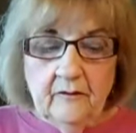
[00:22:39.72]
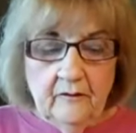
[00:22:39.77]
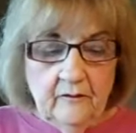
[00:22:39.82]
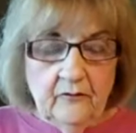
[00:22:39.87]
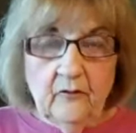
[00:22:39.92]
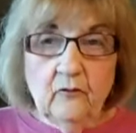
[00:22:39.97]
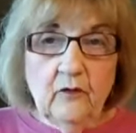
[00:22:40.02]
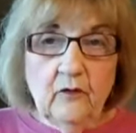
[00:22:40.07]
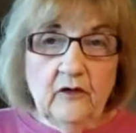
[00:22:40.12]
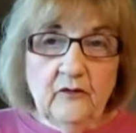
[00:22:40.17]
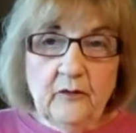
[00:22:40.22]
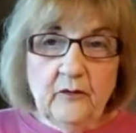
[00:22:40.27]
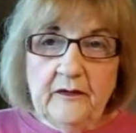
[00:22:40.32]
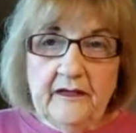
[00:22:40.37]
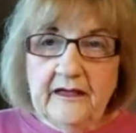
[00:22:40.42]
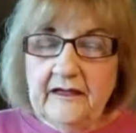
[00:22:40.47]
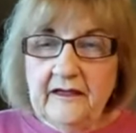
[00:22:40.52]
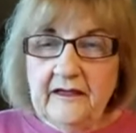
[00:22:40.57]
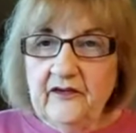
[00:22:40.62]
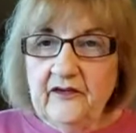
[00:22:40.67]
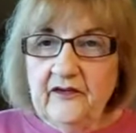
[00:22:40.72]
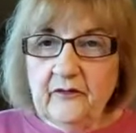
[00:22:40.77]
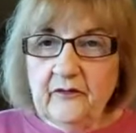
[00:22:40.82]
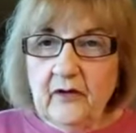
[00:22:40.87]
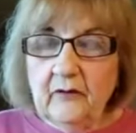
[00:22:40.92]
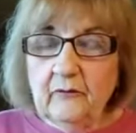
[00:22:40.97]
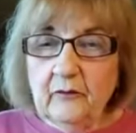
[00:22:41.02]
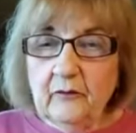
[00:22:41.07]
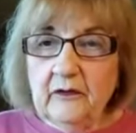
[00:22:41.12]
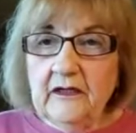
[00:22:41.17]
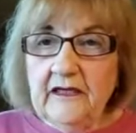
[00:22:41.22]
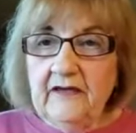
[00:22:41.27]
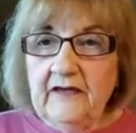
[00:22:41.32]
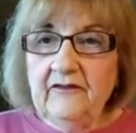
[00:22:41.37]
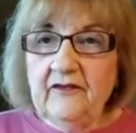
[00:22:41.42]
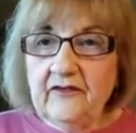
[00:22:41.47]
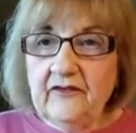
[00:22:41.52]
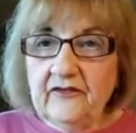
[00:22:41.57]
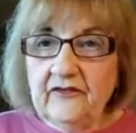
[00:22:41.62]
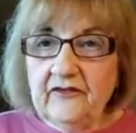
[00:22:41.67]
So once we can at least
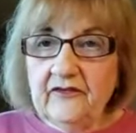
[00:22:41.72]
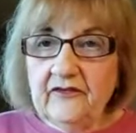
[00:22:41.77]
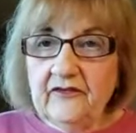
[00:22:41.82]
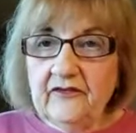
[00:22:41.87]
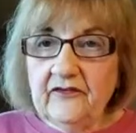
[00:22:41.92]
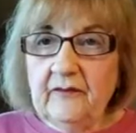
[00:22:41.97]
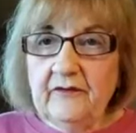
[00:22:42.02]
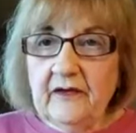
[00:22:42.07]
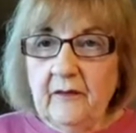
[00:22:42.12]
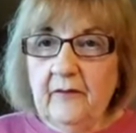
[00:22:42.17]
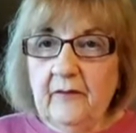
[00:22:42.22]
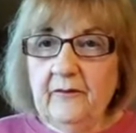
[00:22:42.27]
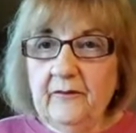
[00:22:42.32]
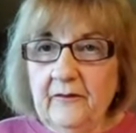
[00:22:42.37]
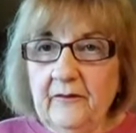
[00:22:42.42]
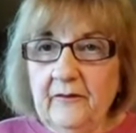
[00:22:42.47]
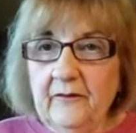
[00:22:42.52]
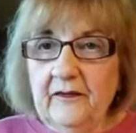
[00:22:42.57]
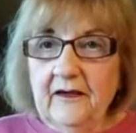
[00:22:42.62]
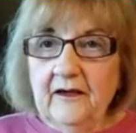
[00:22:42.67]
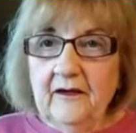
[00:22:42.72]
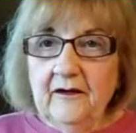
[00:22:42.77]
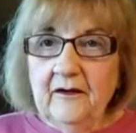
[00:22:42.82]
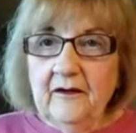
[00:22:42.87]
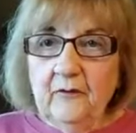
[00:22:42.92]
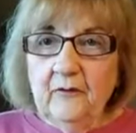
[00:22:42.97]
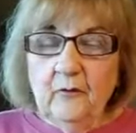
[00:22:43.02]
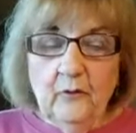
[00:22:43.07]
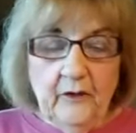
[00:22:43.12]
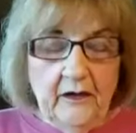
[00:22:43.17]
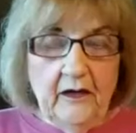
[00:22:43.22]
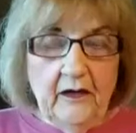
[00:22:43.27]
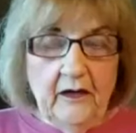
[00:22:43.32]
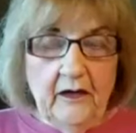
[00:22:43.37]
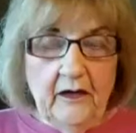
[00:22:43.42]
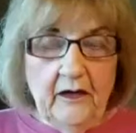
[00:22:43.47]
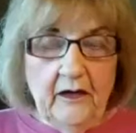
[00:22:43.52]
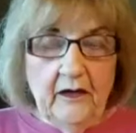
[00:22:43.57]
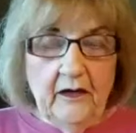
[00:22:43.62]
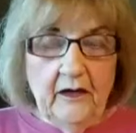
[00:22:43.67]
relieve the symptom, then we
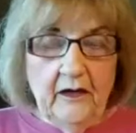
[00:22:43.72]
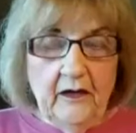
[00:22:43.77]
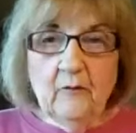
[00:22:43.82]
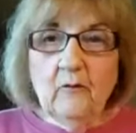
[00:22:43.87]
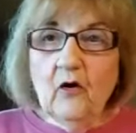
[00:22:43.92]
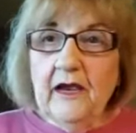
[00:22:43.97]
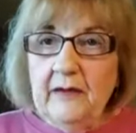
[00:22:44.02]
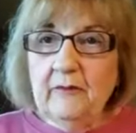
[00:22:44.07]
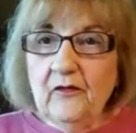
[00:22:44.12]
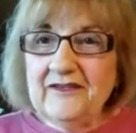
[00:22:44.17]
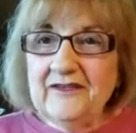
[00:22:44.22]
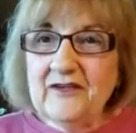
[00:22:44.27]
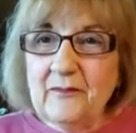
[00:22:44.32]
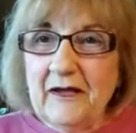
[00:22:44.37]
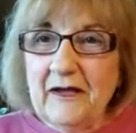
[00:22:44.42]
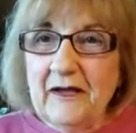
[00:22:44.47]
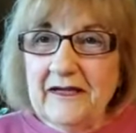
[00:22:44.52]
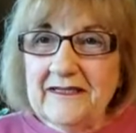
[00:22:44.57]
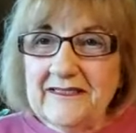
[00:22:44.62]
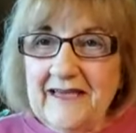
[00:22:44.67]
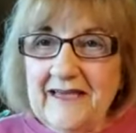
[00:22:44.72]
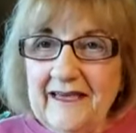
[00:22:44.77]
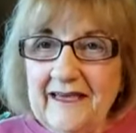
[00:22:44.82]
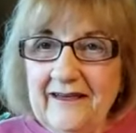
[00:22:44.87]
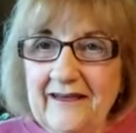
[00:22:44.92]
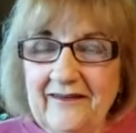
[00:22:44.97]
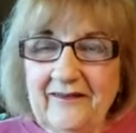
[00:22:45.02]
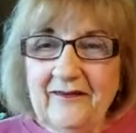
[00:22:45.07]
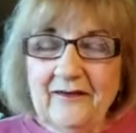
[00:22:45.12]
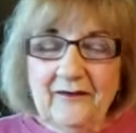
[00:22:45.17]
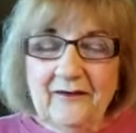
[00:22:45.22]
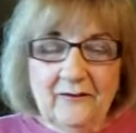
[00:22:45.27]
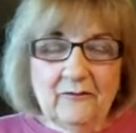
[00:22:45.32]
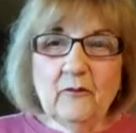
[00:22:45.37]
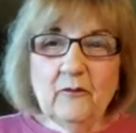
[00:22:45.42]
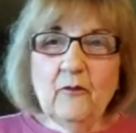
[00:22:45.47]
are more able then to meditate.